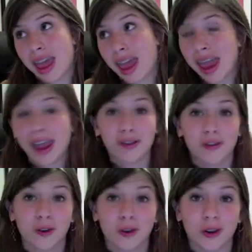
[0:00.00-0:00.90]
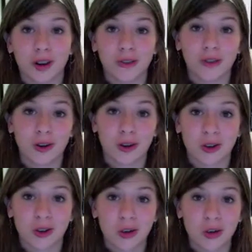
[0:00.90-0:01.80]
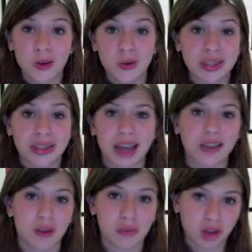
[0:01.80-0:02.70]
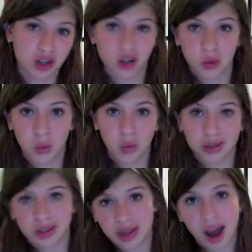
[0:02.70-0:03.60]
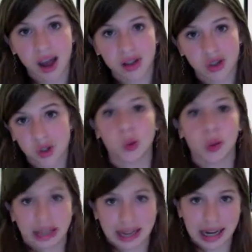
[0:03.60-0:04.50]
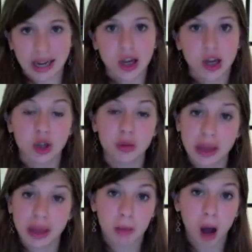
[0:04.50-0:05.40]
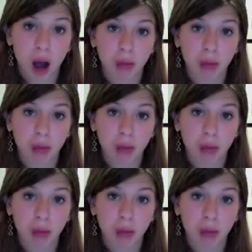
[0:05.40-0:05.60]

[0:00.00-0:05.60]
handful of girls whose life ambition was not solely to be a mom.